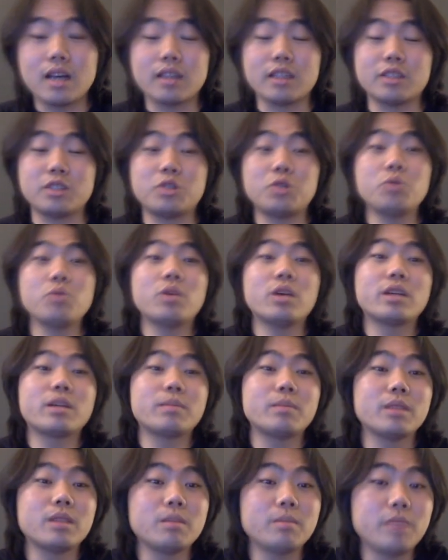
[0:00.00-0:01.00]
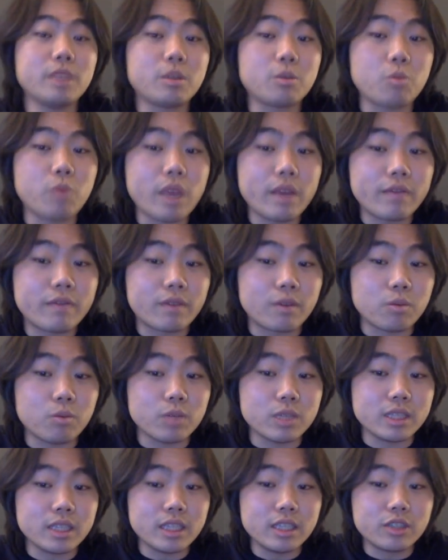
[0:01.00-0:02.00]
The 200mm wafer
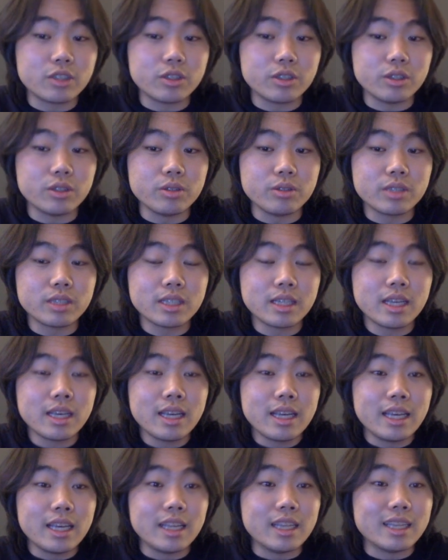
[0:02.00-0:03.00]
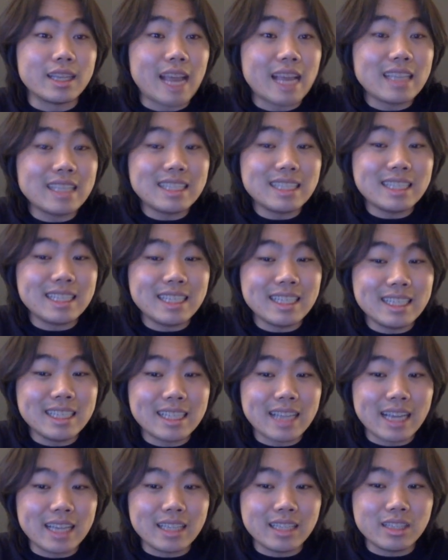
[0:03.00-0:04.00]
was introduced in
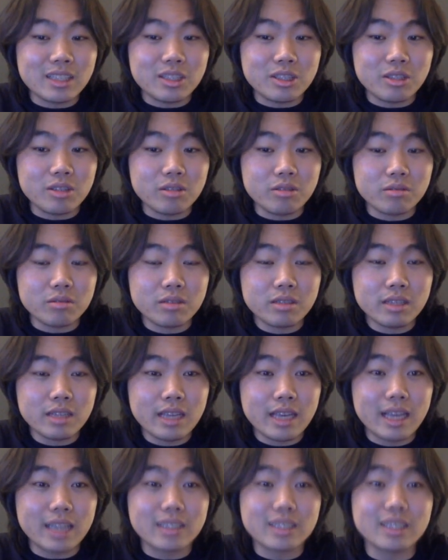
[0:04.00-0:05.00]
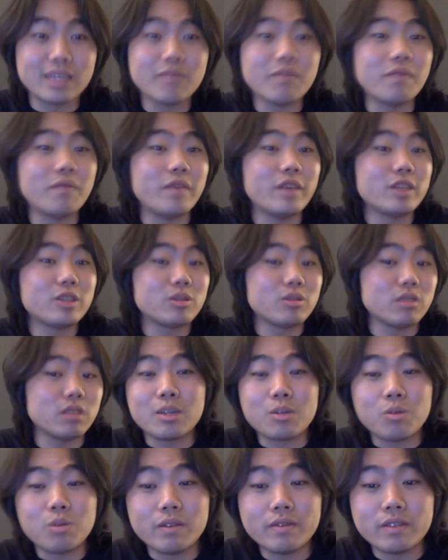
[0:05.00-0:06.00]
1992. And to give a
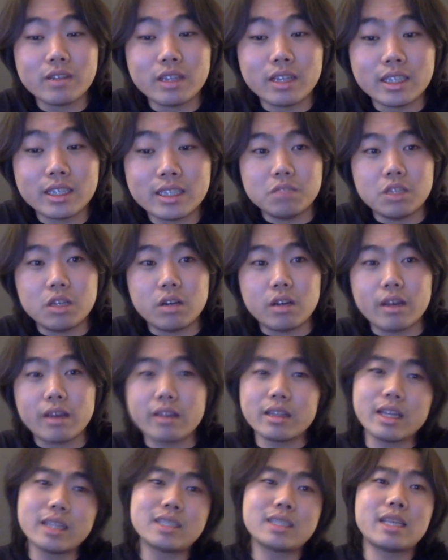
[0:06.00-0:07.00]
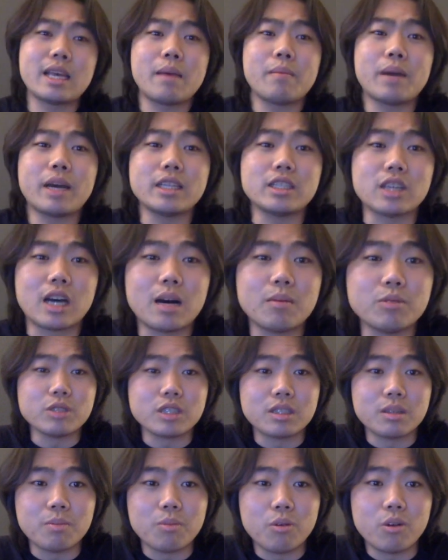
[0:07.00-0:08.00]
visual equivalent, let's say my job
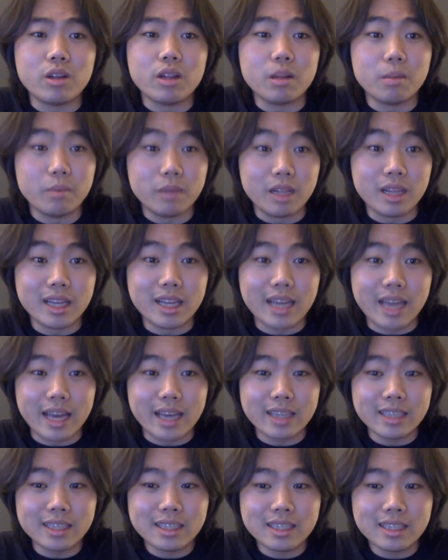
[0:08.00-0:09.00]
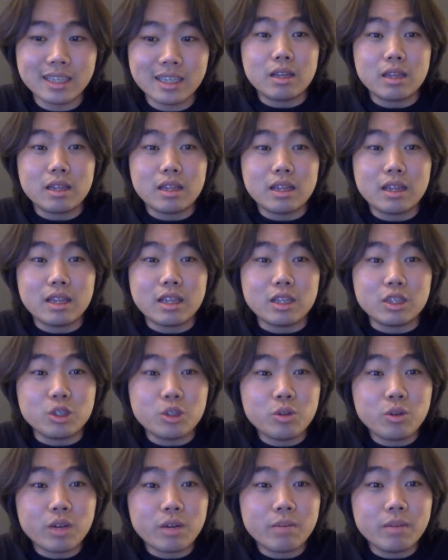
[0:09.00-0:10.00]
to boil 1 million eggs. The
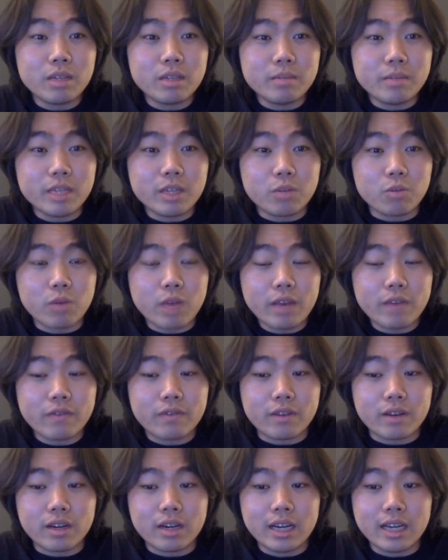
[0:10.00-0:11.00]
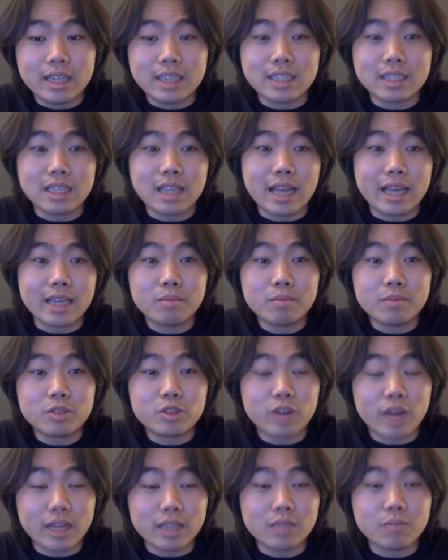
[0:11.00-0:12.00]
200mm wafer is like
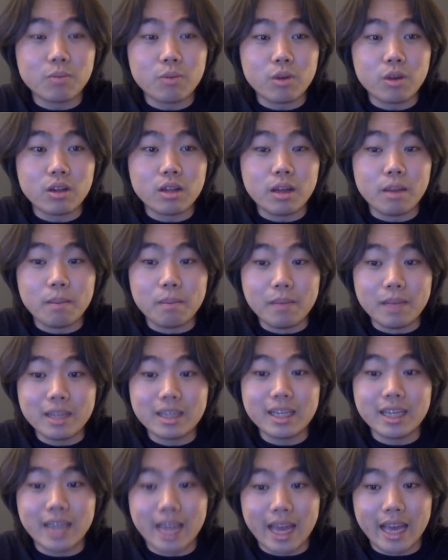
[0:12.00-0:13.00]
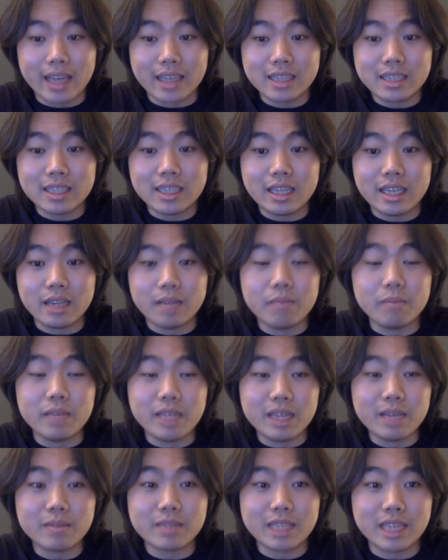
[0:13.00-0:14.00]
trying to boil 1 million eggs in a
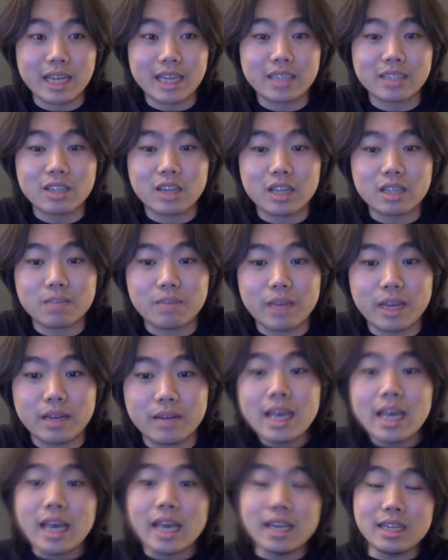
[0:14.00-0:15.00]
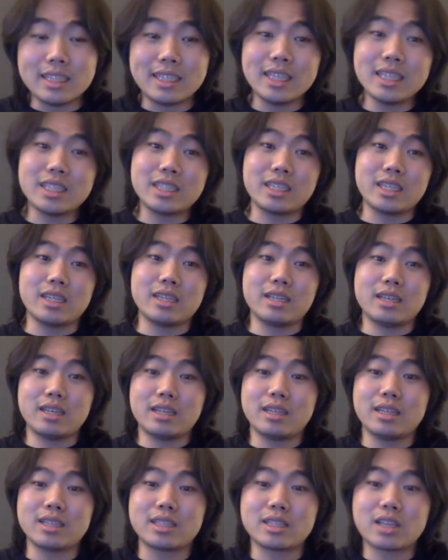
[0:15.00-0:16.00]
medium-sized saucepan. In addition,
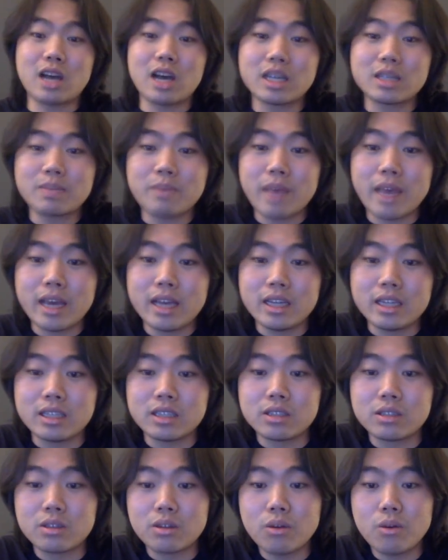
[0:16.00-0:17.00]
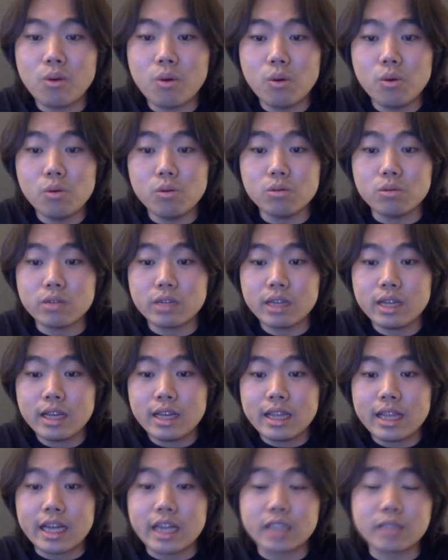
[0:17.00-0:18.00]
the saucepan is so old
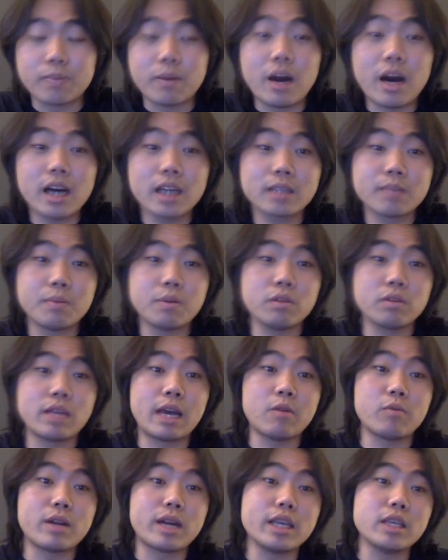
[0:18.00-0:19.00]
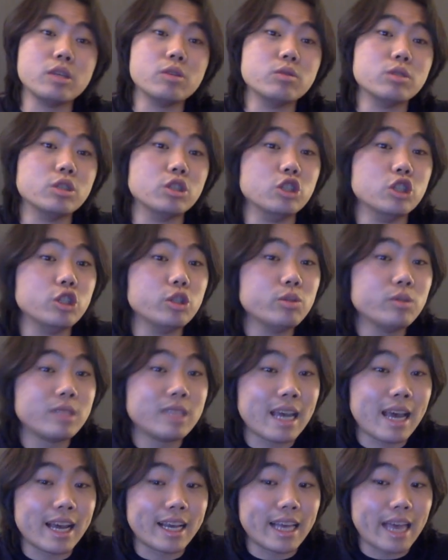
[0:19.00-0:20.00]
that it's possible that when I use new
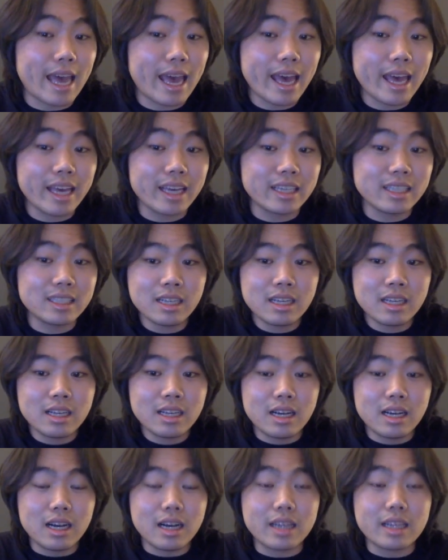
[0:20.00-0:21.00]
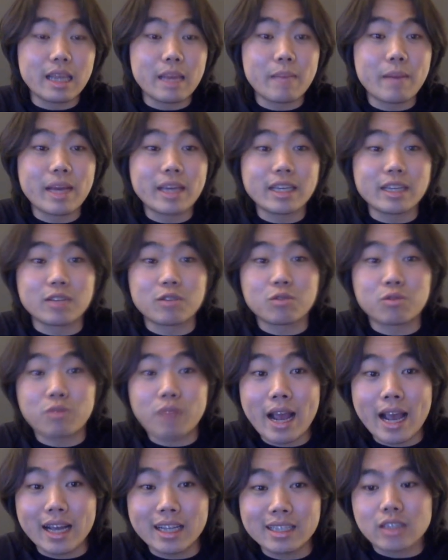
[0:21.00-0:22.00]
tech eggs, they might get
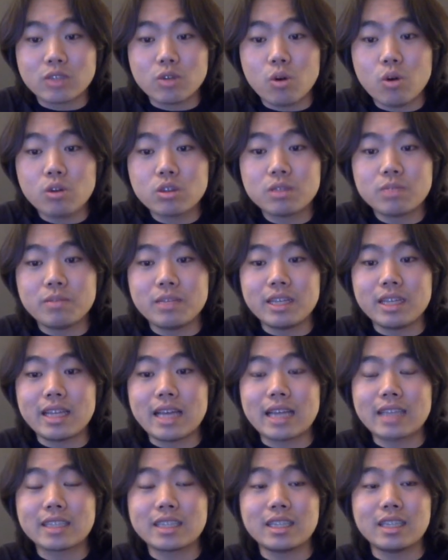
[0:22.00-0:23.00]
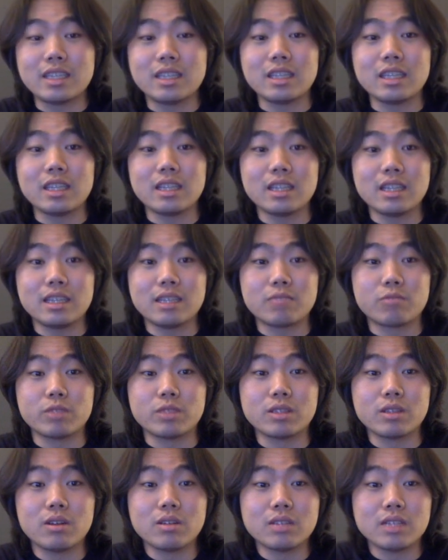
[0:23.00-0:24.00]
cracked. So ultimately, that's going to
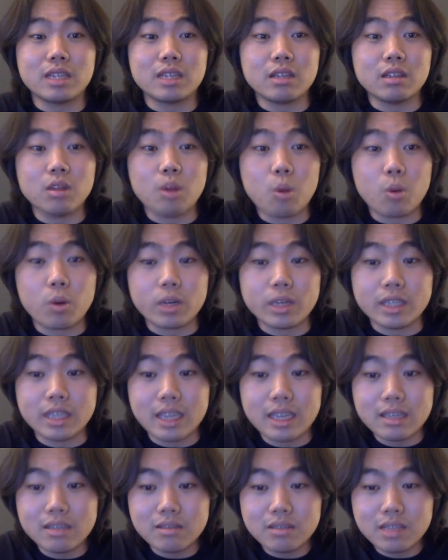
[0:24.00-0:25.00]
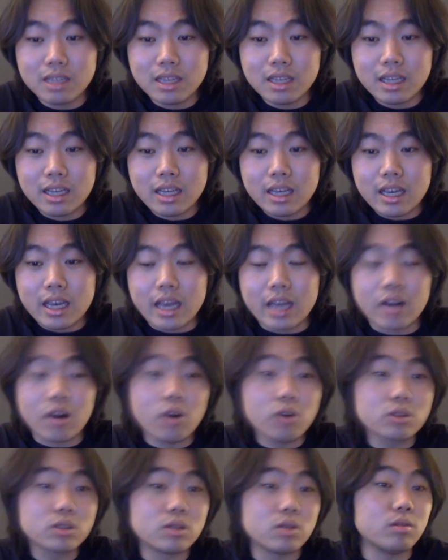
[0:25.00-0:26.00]
result in a lower yield and
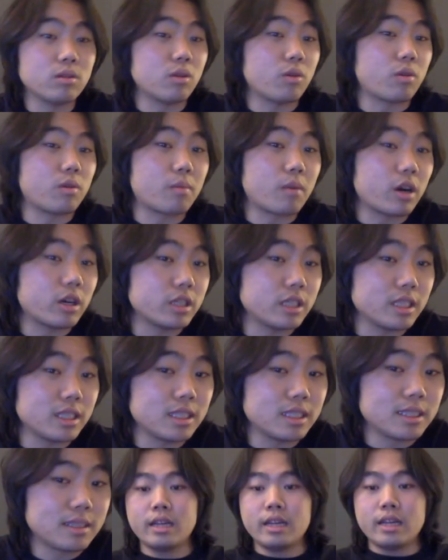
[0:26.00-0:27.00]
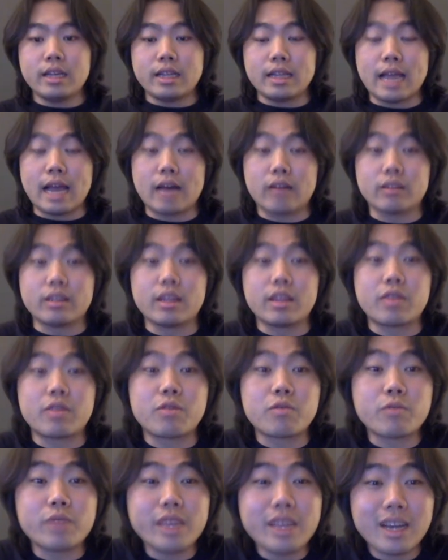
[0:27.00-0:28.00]
also lower margins. Now, the
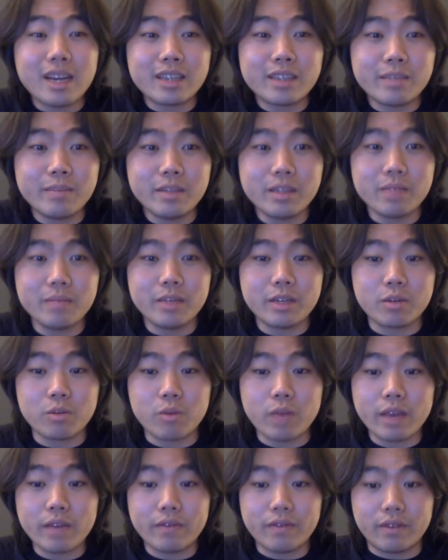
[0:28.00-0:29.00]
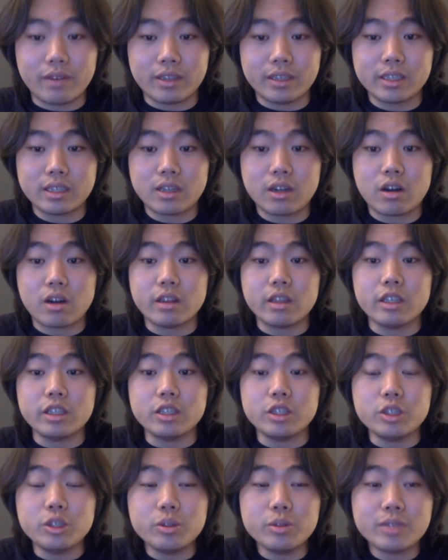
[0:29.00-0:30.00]
300mm wafers are the
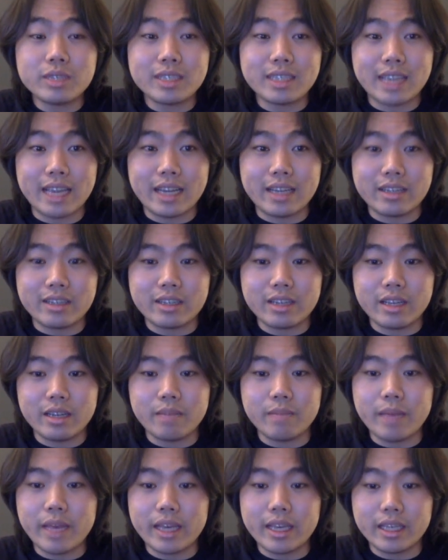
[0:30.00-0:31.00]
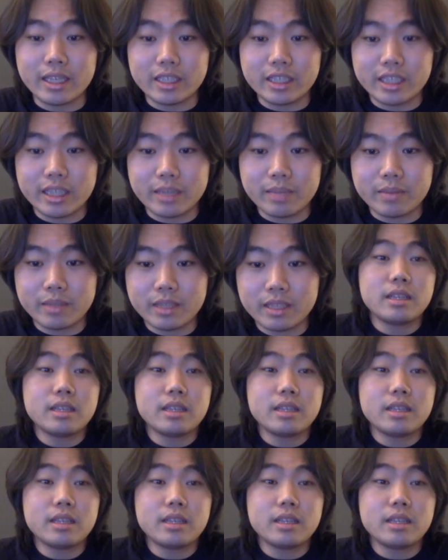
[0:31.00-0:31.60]
new standard in making chips.